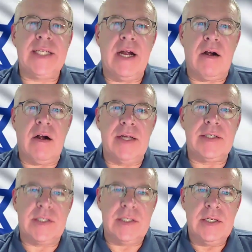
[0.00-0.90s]

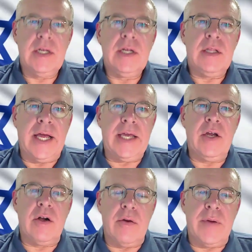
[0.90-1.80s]
terrorist, like
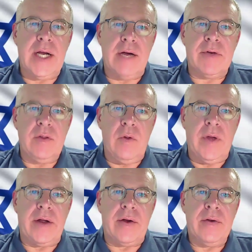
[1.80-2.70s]
you're a recovering
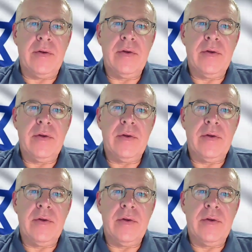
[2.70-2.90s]
lawyer.